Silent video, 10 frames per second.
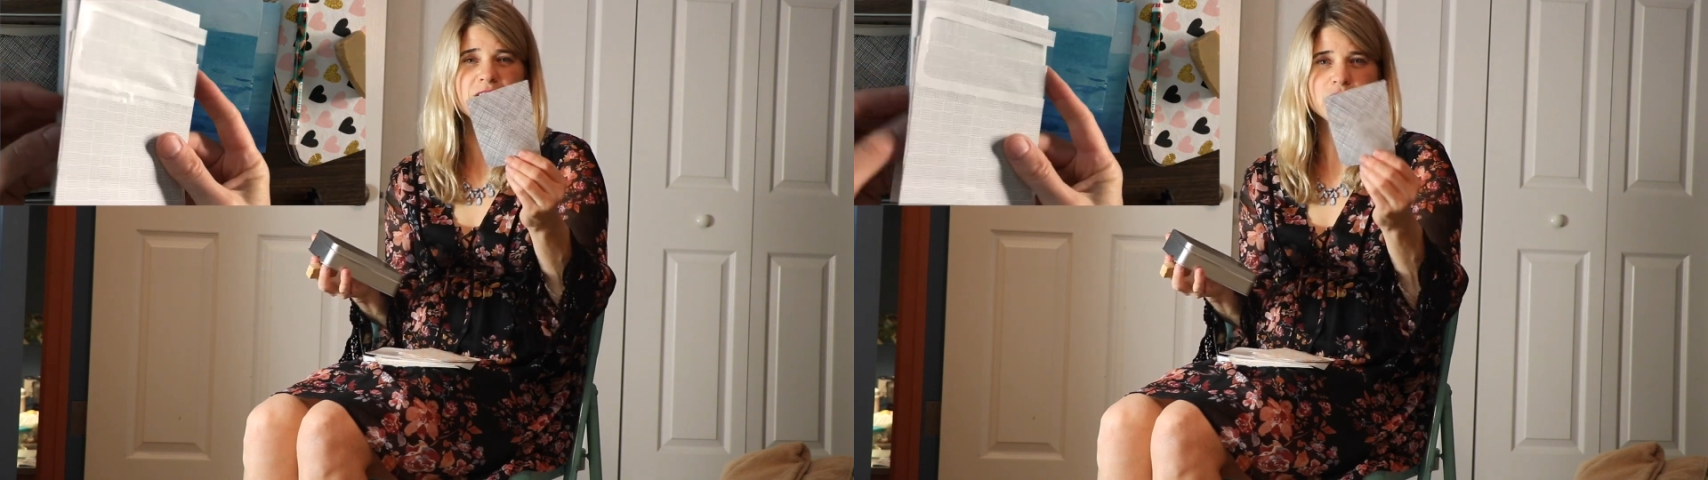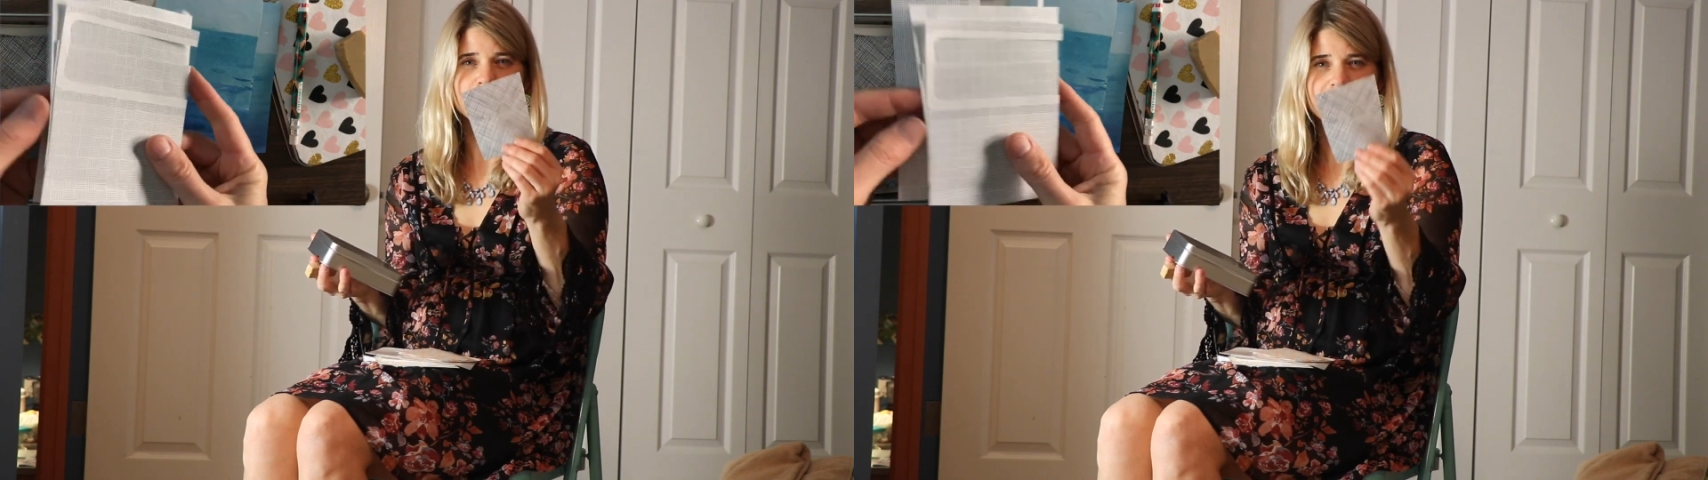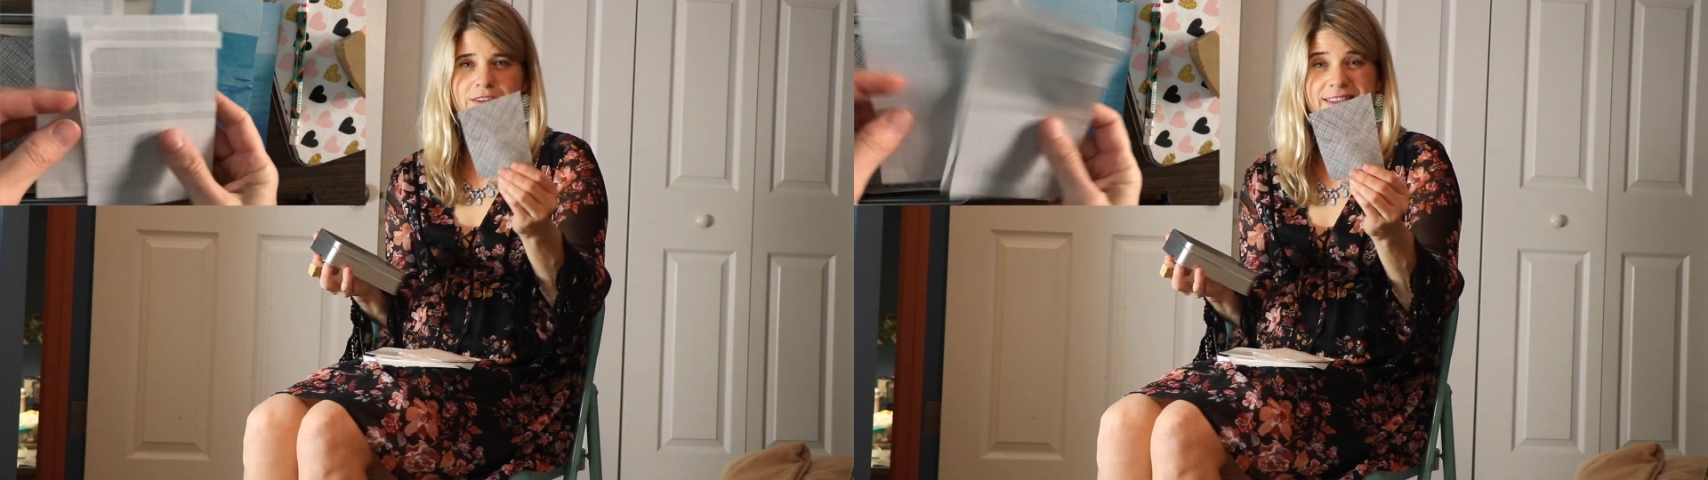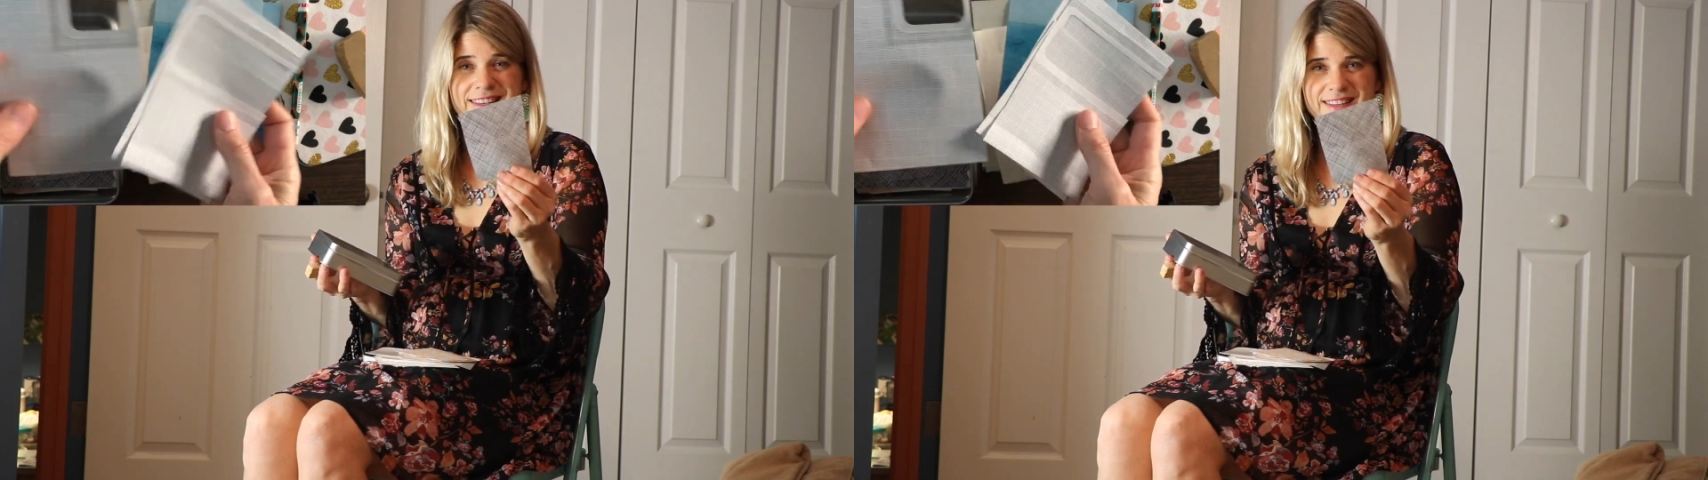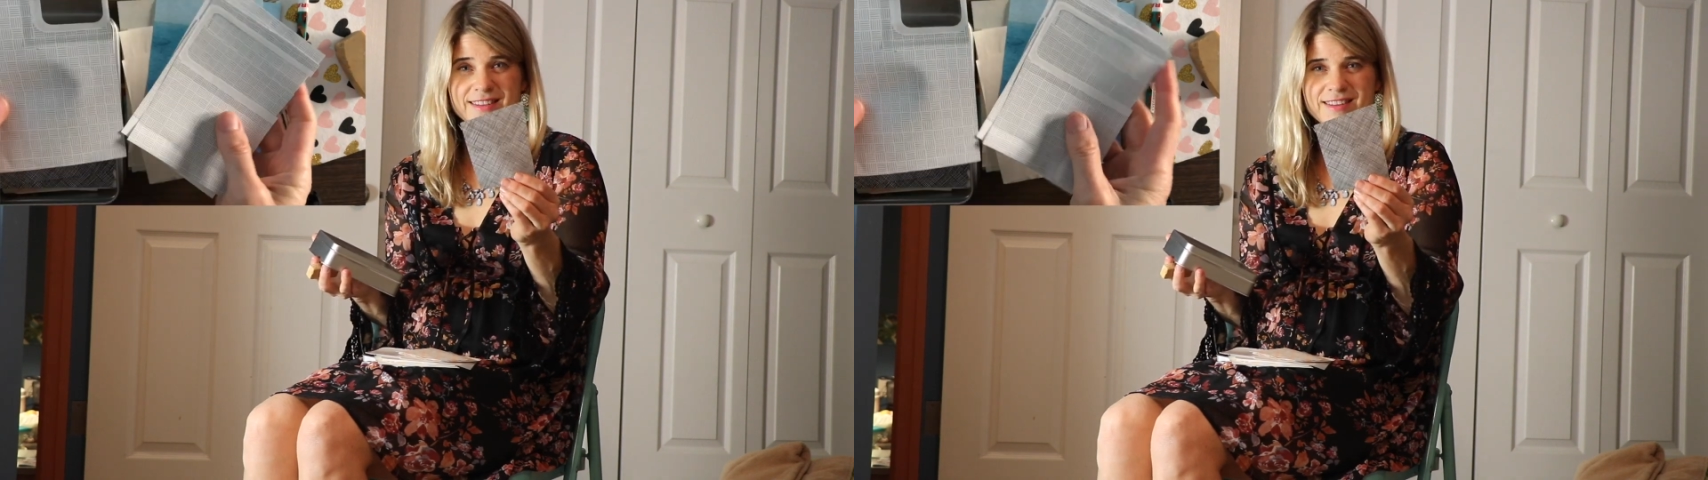
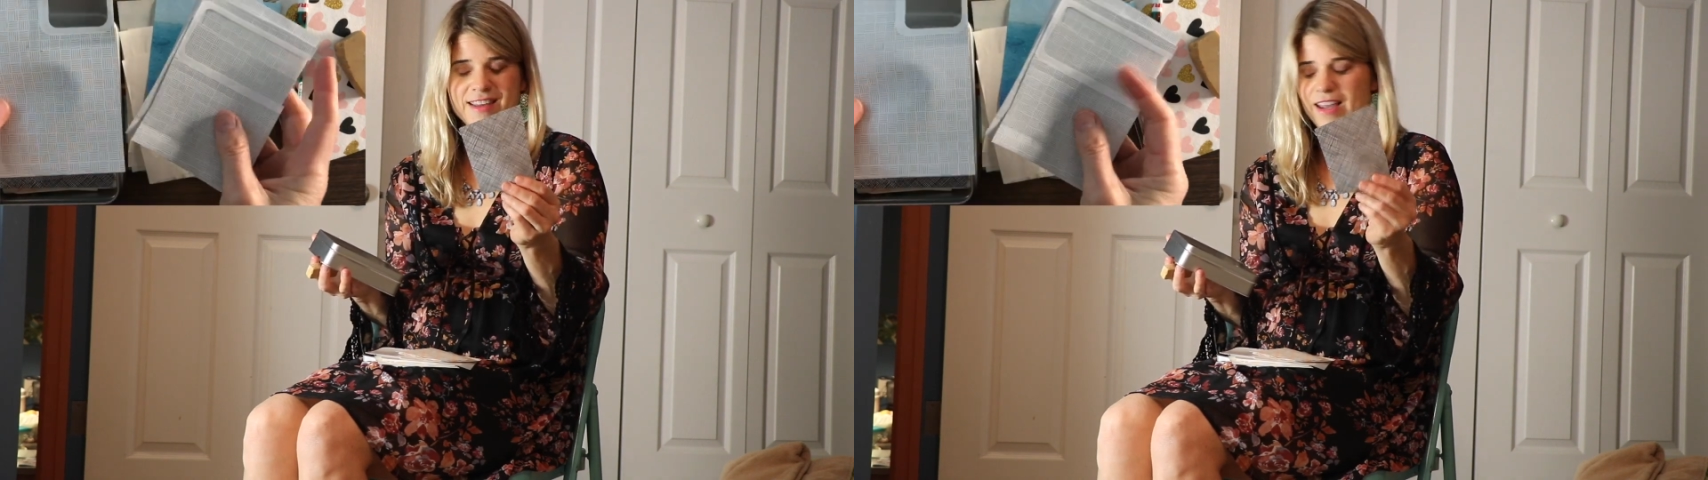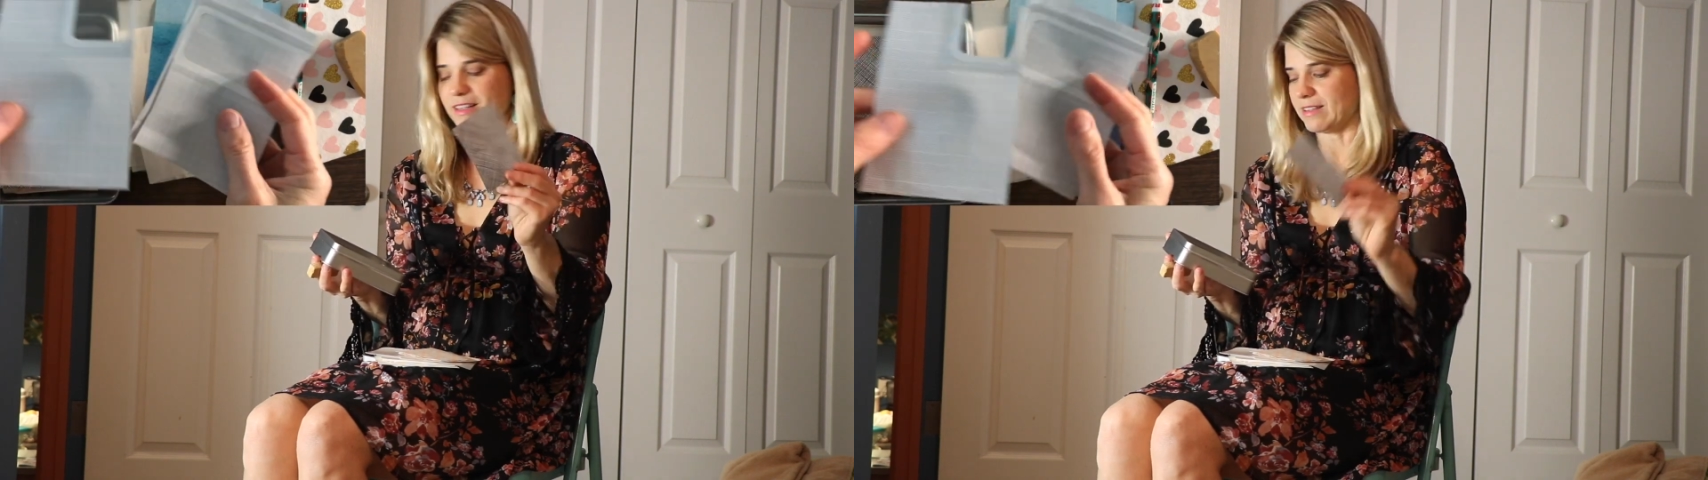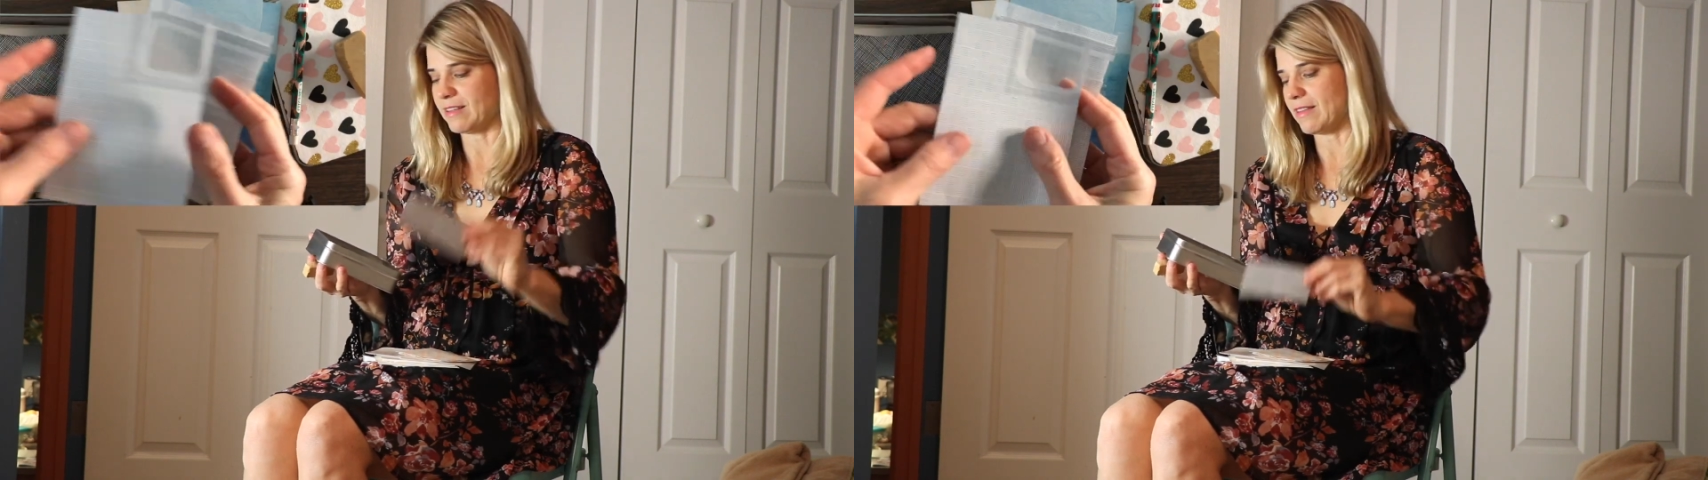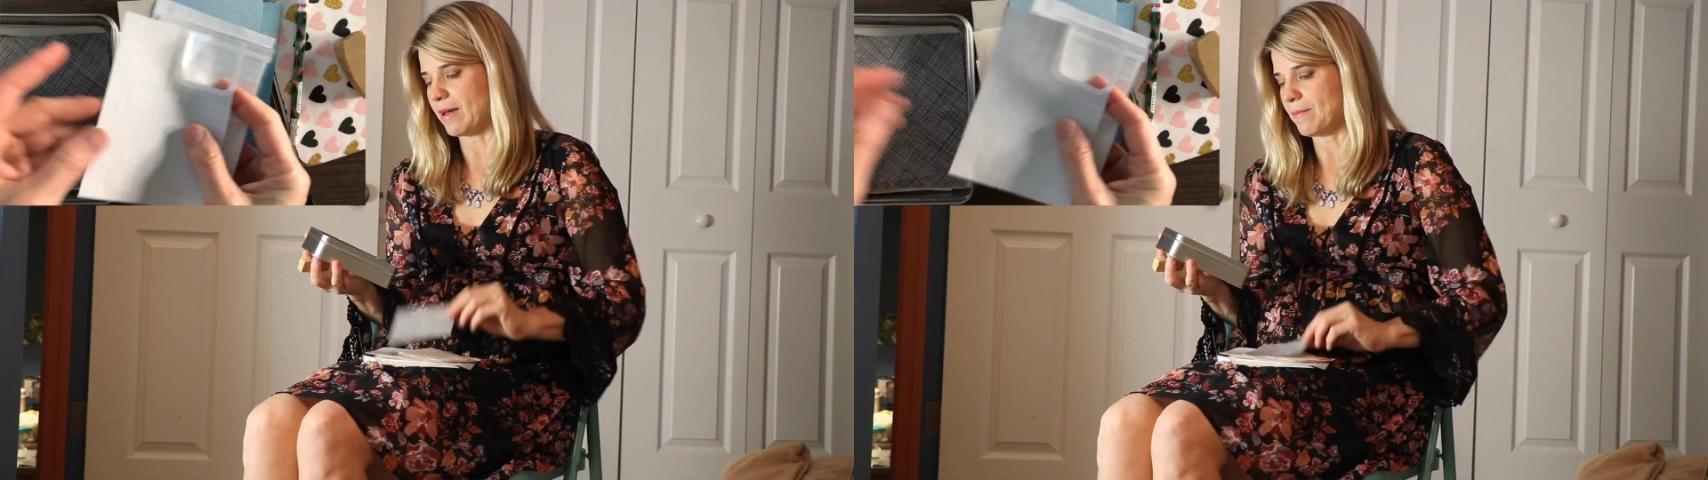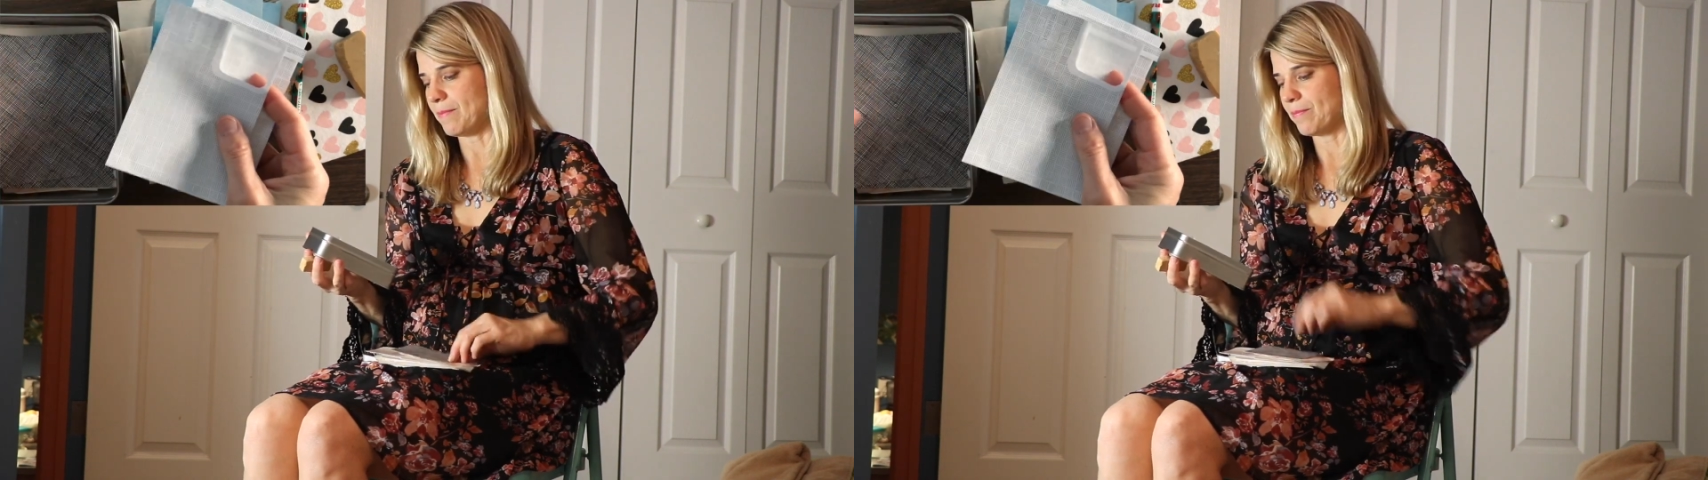interesting inside to
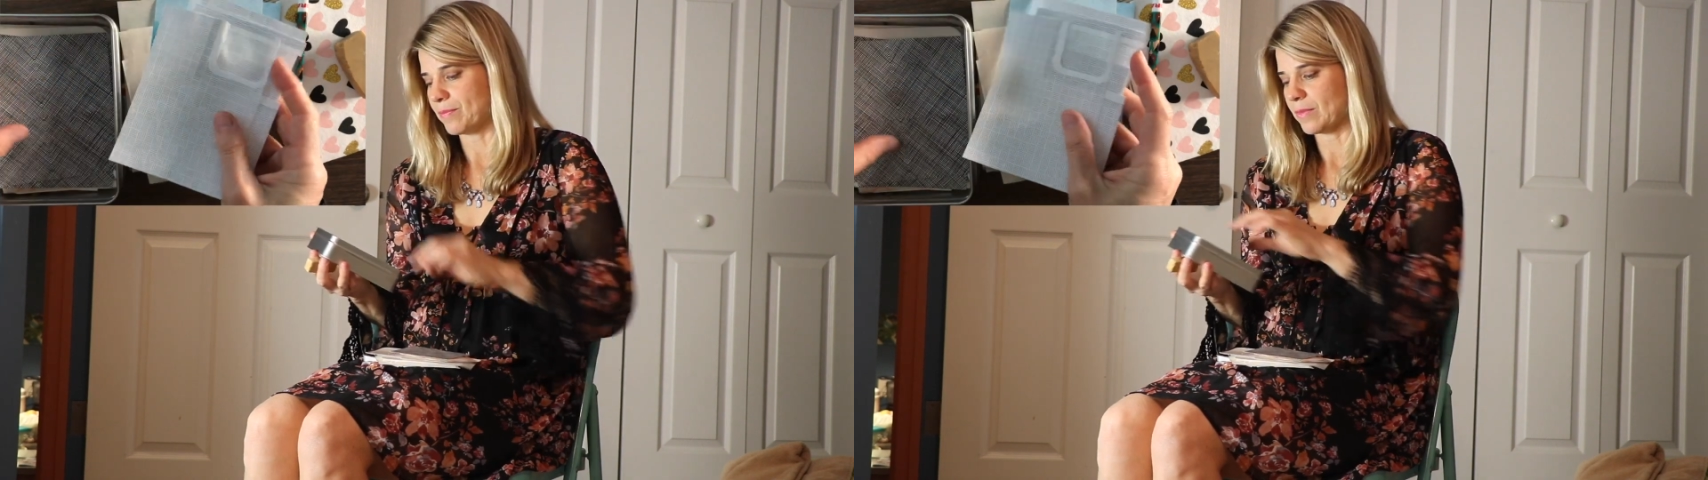them.